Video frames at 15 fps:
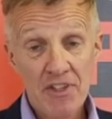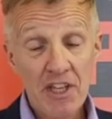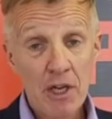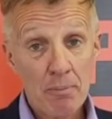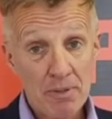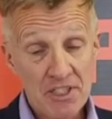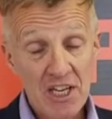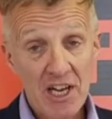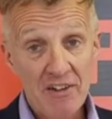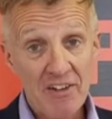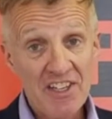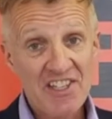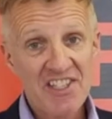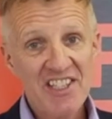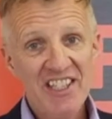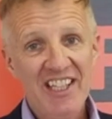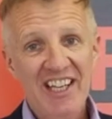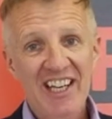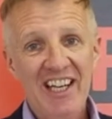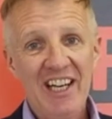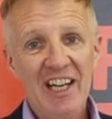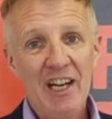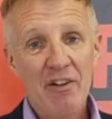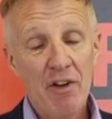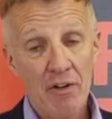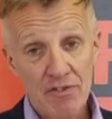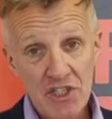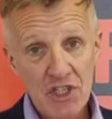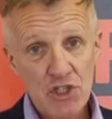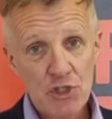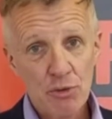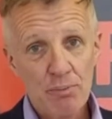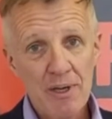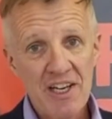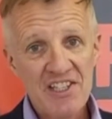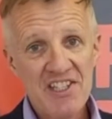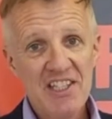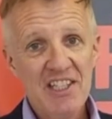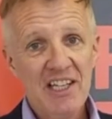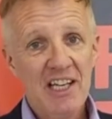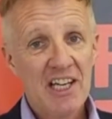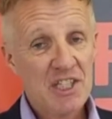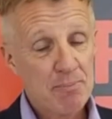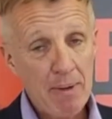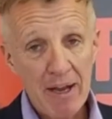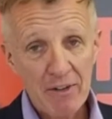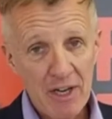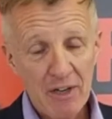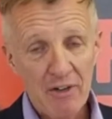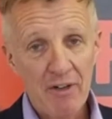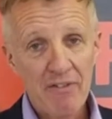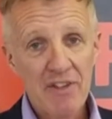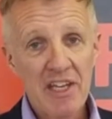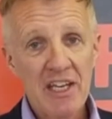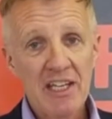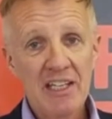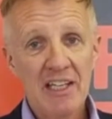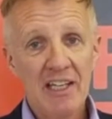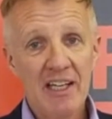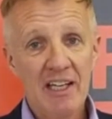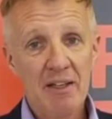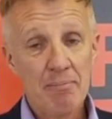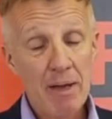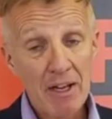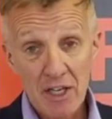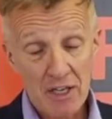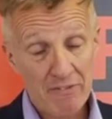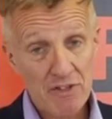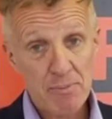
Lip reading: Petaris of Digital Press has bowed out of his